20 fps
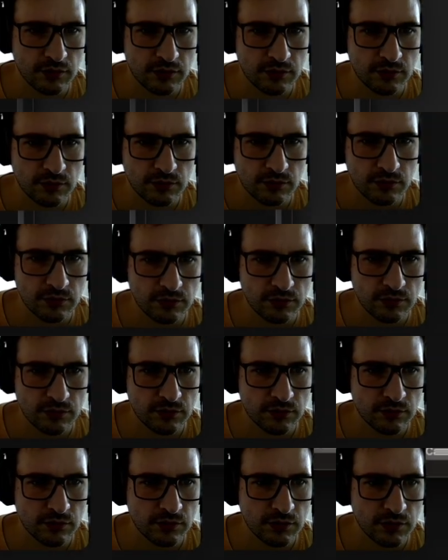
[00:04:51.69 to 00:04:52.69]

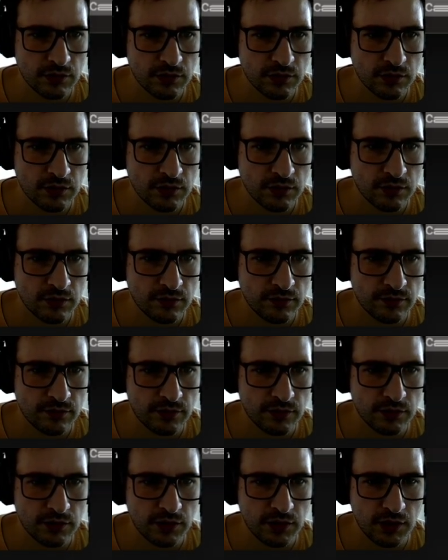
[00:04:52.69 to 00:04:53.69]

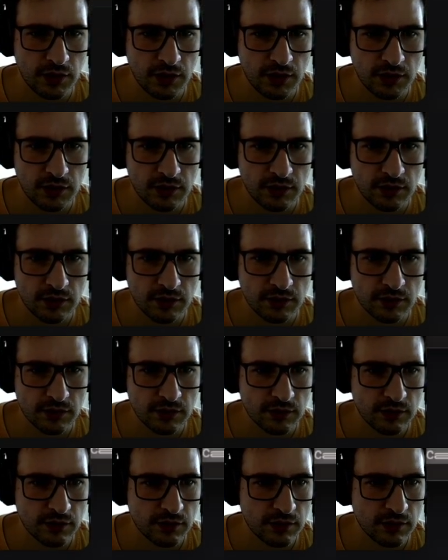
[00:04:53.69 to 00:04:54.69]
248,
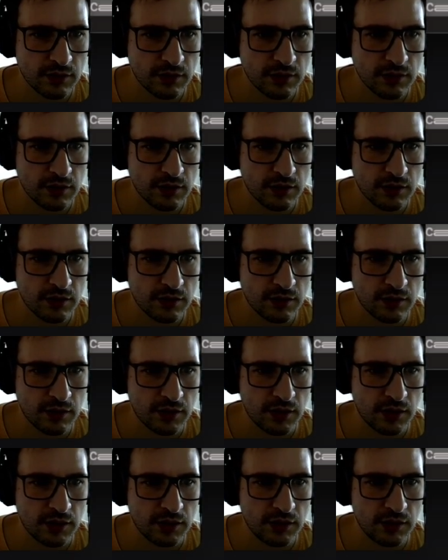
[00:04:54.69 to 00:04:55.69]

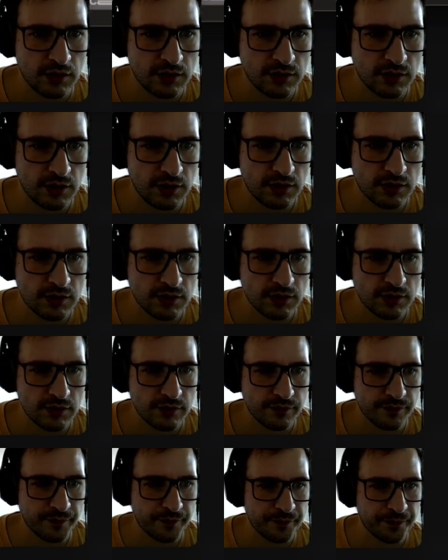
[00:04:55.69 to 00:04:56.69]
96.
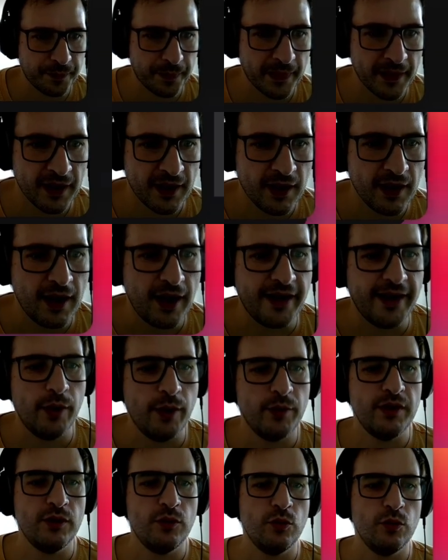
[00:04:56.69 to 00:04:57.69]
Now
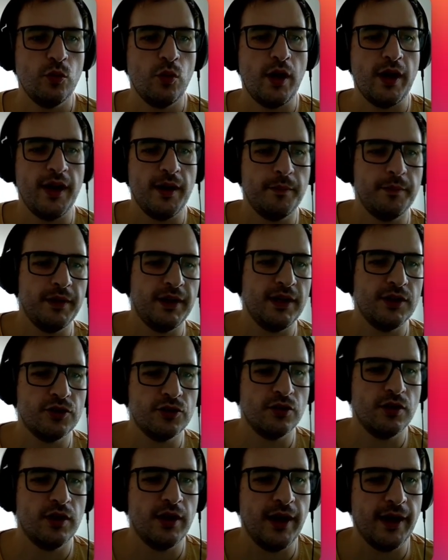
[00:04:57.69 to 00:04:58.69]
we need to do an
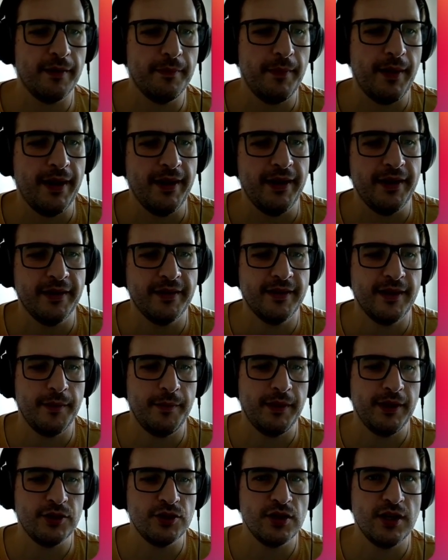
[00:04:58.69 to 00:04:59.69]
application card banner. The
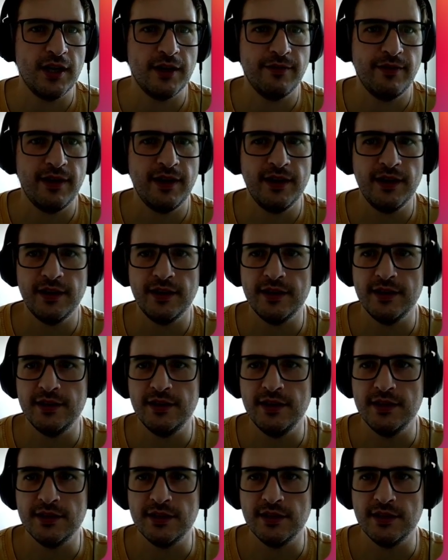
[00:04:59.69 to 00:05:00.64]
application card banner is this